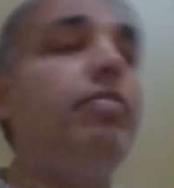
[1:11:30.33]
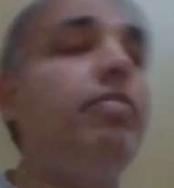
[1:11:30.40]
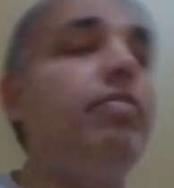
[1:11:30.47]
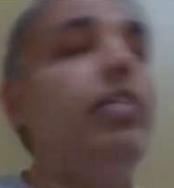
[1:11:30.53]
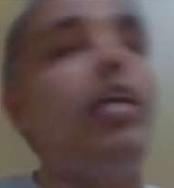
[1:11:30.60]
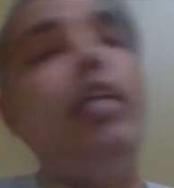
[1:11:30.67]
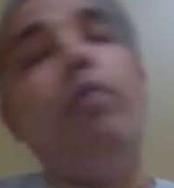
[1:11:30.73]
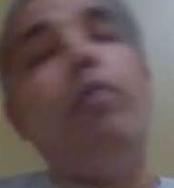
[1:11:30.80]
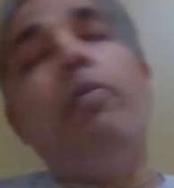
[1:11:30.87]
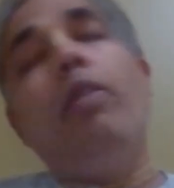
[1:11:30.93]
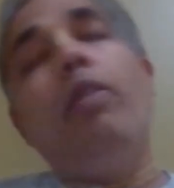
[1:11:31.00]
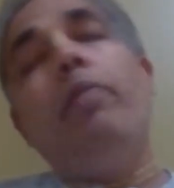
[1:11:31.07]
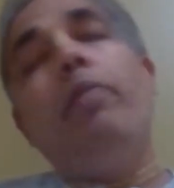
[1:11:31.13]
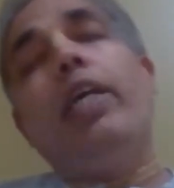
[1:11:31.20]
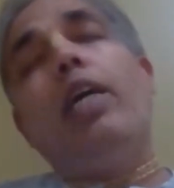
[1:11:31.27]
Then he
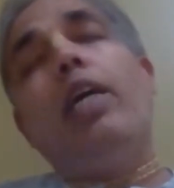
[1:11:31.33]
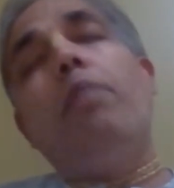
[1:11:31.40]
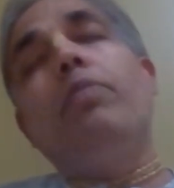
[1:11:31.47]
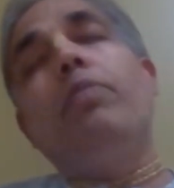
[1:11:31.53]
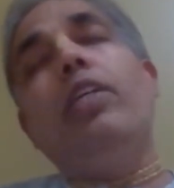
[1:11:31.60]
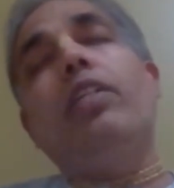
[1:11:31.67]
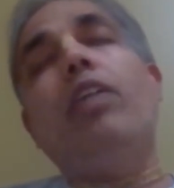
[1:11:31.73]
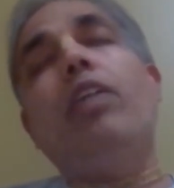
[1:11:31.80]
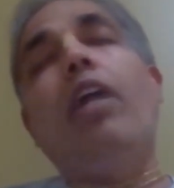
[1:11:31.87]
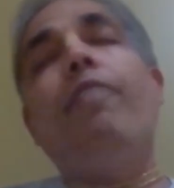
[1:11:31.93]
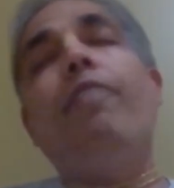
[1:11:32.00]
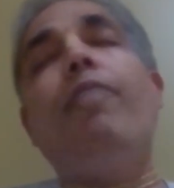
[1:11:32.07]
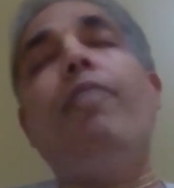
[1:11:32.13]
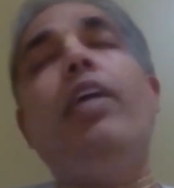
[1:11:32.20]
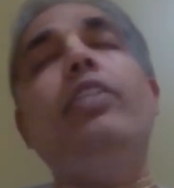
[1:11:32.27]
will become the
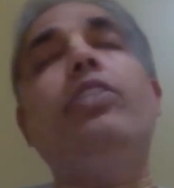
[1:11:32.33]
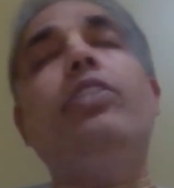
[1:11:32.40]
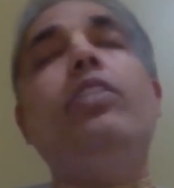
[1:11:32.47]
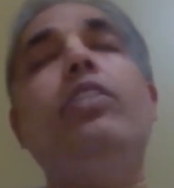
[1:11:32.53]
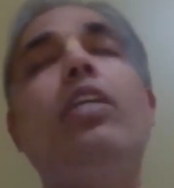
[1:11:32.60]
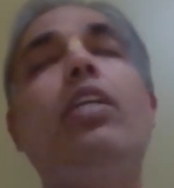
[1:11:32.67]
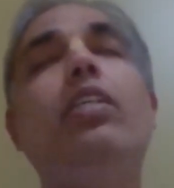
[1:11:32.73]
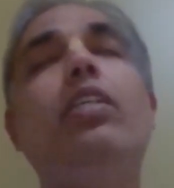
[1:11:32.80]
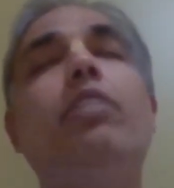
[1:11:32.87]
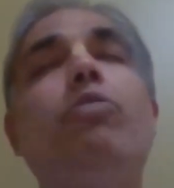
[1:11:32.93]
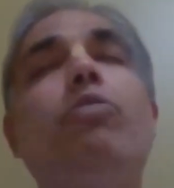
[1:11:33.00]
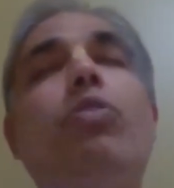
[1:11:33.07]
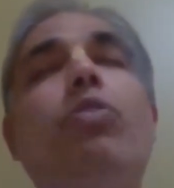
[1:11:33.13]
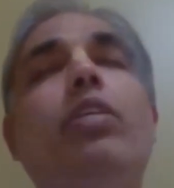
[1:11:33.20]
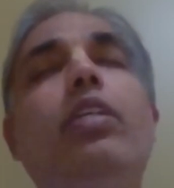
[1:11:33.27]
confidential
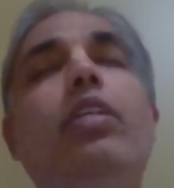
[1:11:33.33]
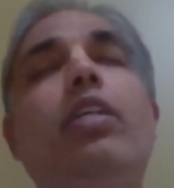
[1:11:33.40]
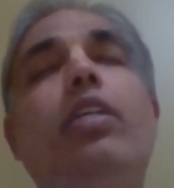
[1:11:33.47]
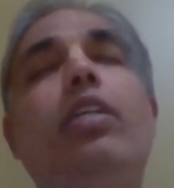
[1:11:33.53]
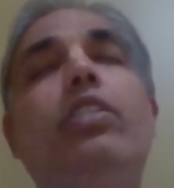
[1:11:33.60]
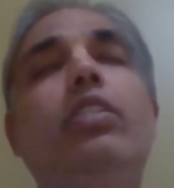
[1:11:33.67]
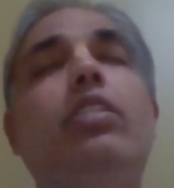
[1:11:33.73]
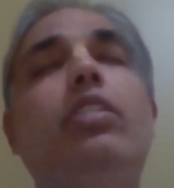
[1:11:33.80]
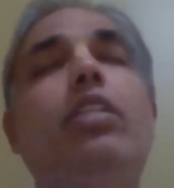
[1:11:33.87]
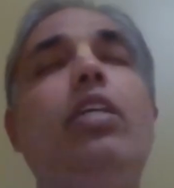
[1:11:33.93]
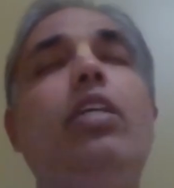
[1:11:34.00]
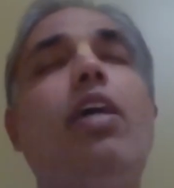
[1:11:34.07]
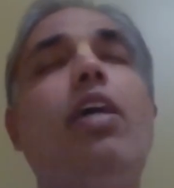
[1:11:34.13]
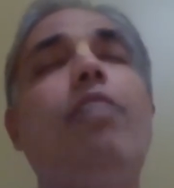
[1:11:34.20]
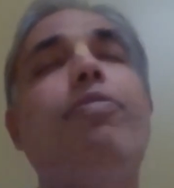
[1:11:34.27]
devotee or
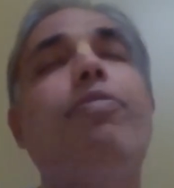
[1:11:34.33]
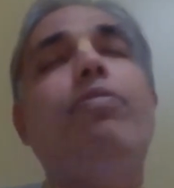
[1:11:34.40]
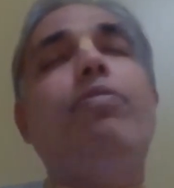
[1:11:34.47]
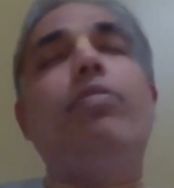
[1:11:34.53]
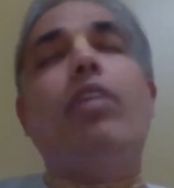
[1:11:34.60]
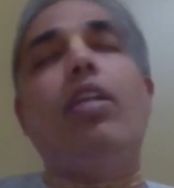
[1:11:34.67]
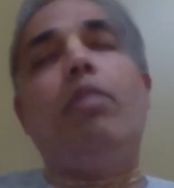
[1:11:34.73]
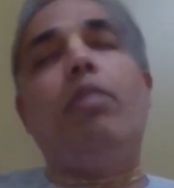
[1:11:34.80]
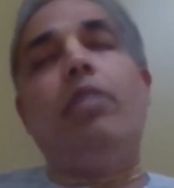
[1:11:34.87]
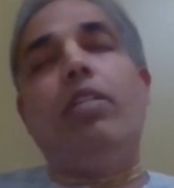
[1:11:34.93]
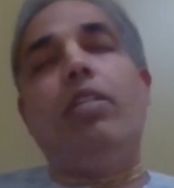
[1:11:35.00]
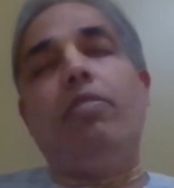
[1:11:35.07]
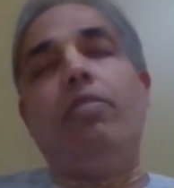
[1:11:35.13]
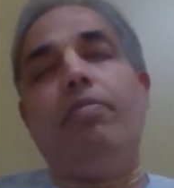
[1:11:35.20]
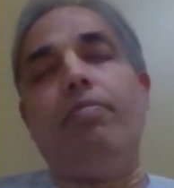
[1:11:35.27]
assistant of Radha
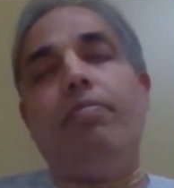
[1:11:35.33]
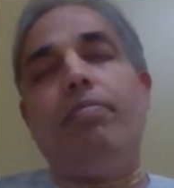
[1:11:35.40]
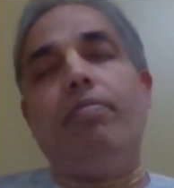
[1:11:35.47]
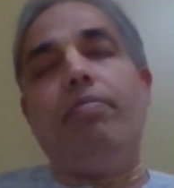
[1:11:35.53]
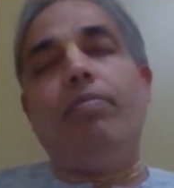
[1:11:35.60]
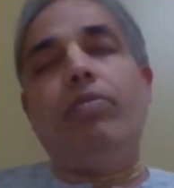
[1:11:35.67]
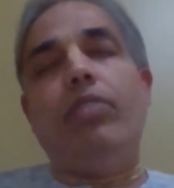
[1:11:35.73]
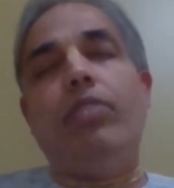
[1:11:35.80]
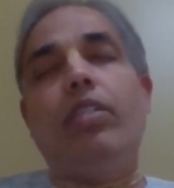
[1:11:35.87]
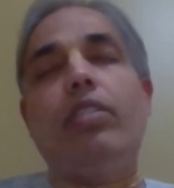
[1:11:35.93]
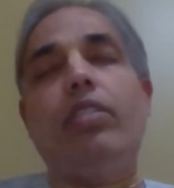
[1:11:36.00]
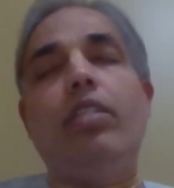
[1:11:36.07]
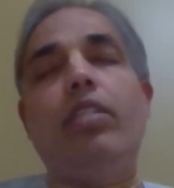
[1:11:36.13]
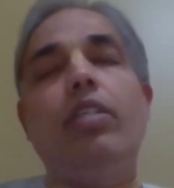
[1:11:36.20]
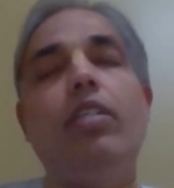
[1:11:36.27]
Madhav.
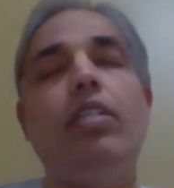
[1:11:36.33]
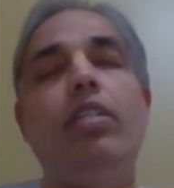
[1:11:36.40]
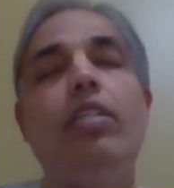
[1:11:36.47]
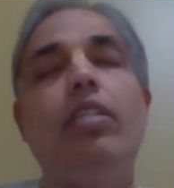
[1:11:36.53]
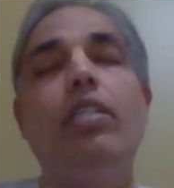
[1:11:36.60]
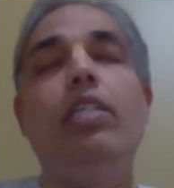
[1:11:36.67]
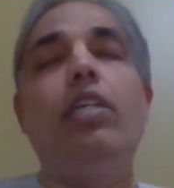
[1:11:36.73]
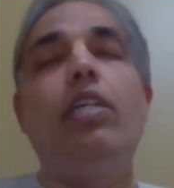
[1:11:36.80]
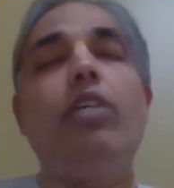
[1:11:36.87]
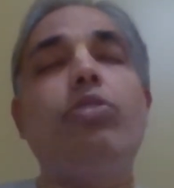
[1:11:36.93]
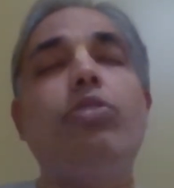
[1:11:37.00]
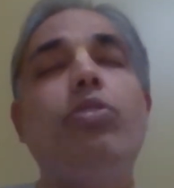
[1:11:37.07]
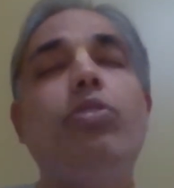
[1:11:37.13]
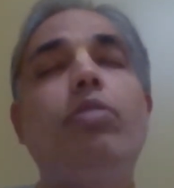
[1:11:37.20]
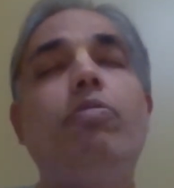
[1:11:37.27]
Constant
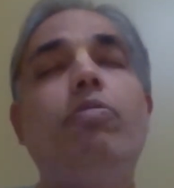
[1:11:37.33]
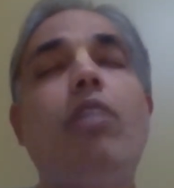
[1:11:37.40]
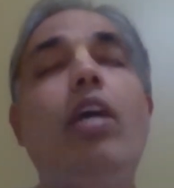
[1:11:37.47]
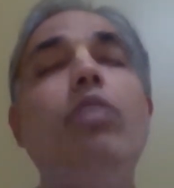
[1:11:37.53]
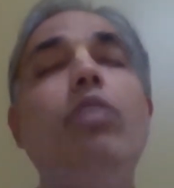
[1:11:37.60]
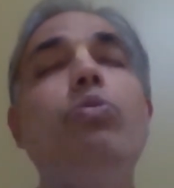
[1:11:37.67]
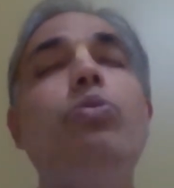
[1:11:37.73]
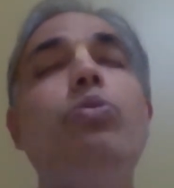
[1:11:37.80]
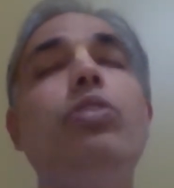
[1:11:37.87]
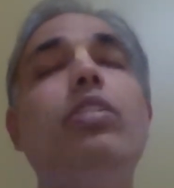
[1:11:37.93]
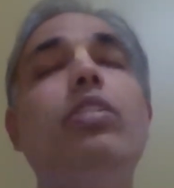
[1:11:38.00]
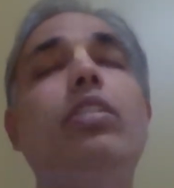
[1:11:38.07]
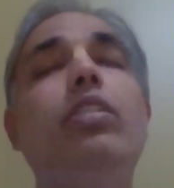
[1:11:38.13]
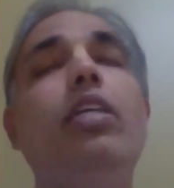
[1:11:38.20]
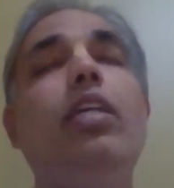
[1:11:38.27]
associate. One who
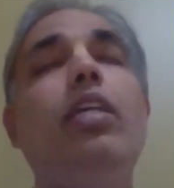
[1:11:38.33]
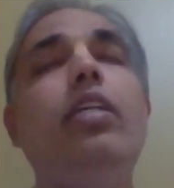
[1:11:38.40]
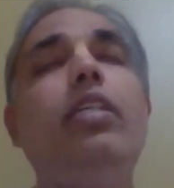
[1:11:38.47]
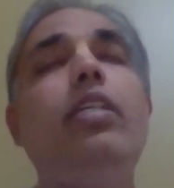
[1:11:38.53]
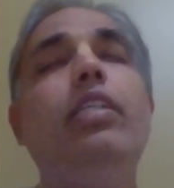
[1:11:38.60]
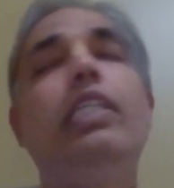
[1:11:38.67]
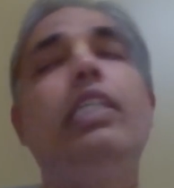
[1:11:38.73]
is really